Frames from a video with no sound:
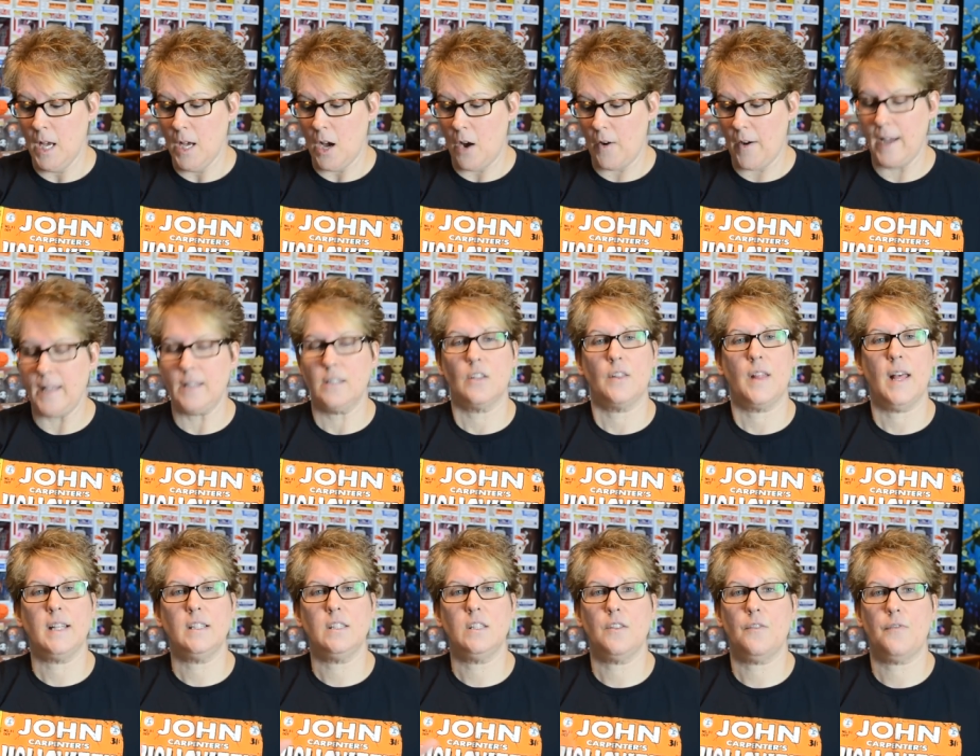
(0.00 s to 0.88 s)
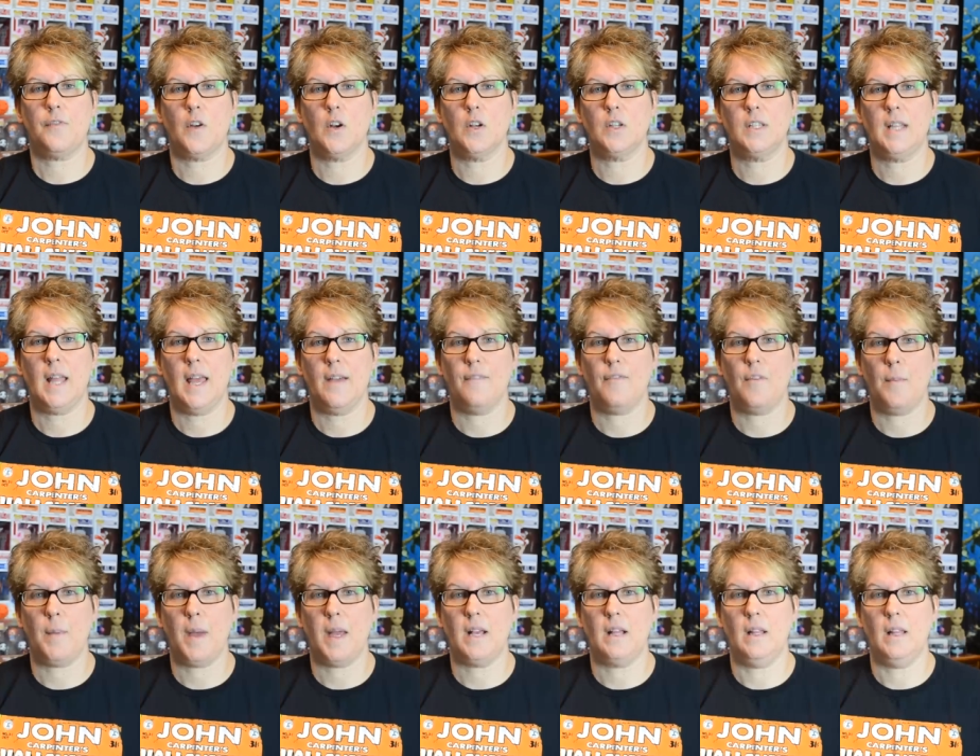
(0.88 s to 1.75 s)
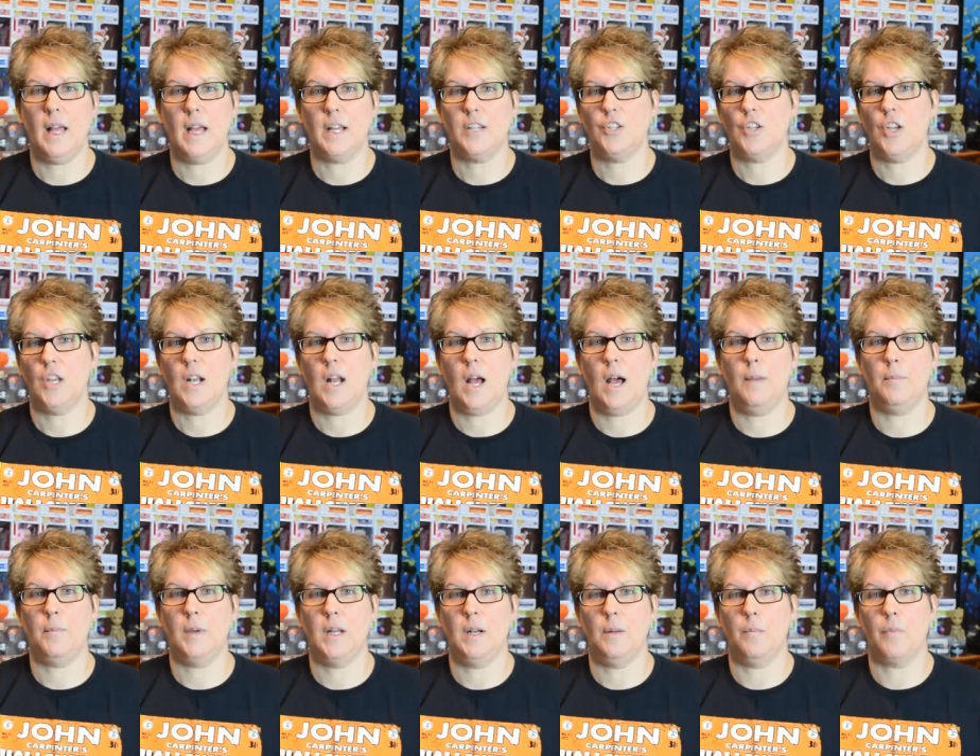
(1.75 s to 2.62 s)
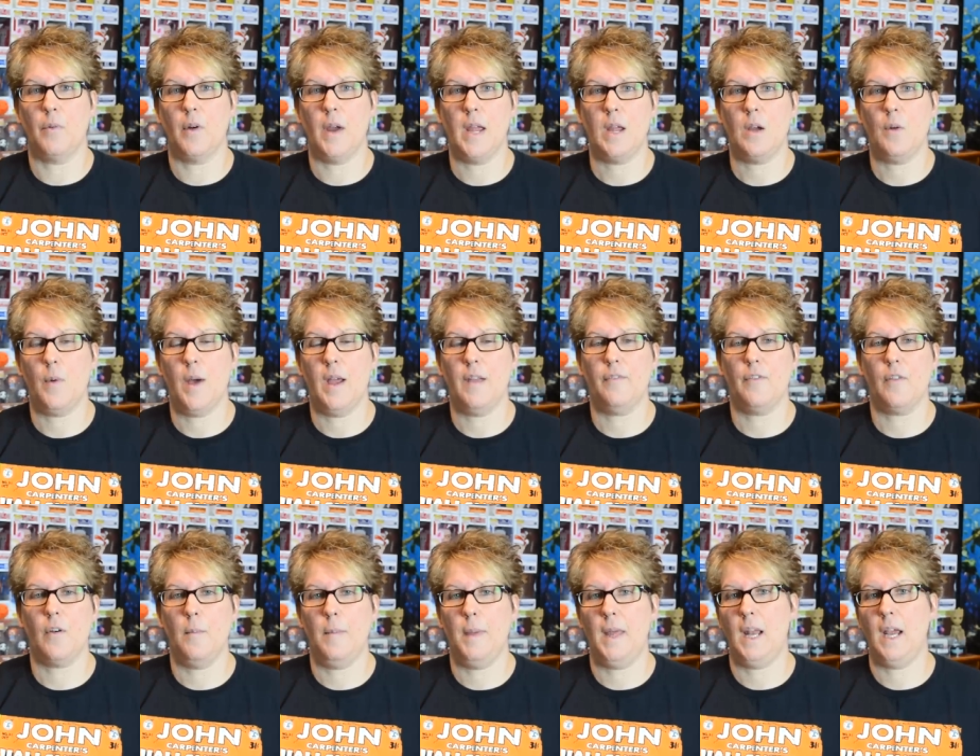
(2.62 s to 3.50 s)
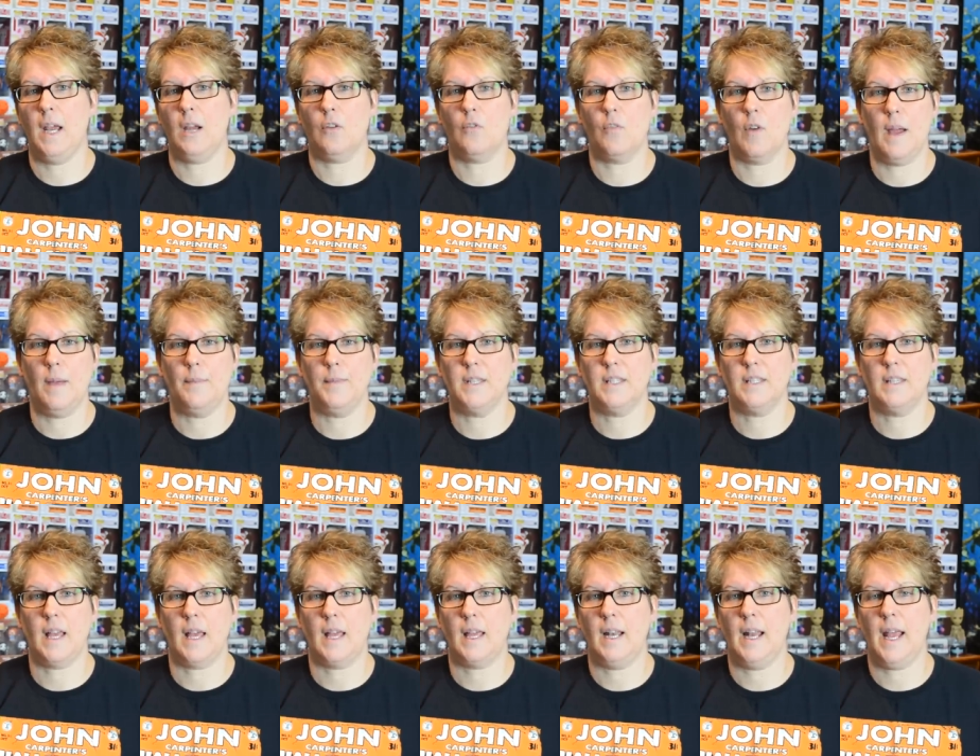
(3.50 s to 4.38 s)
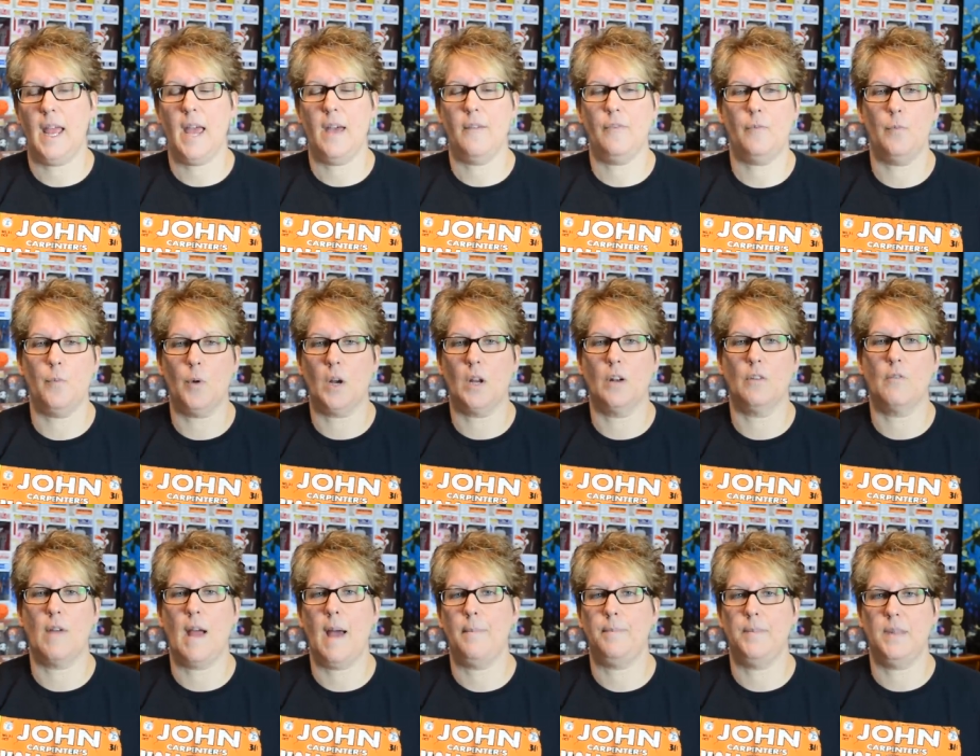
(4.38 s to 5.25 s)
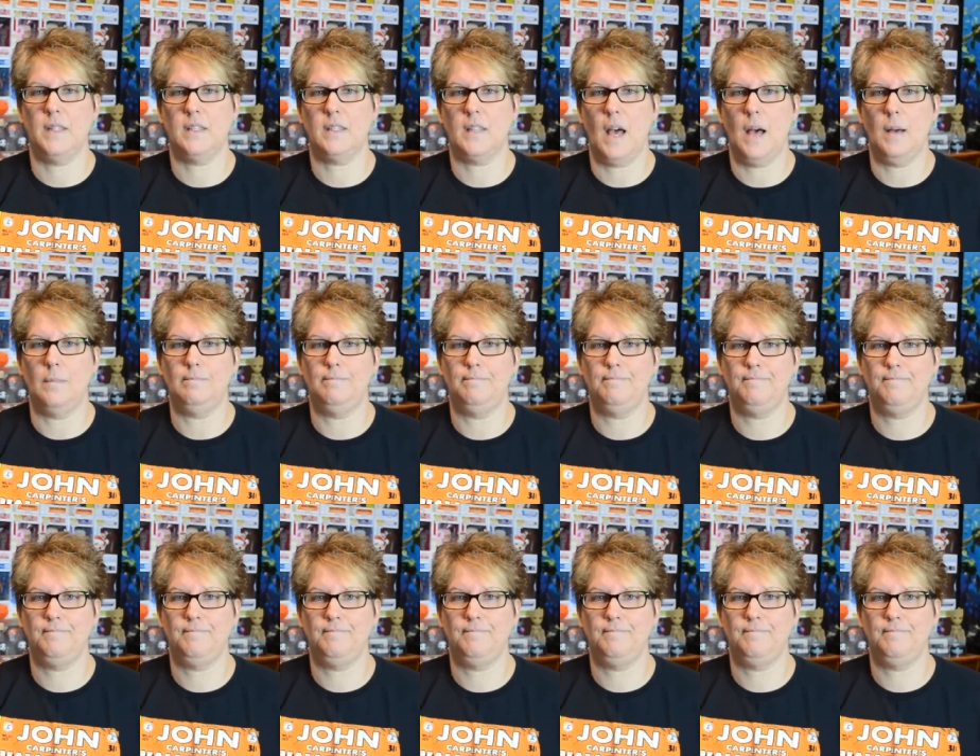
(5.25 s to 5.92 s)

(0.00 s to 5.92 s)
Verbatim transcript: Alright, so that's the first half of my collection. I'm going to break away for a minute, grab the second half, and we're going to wrap this up.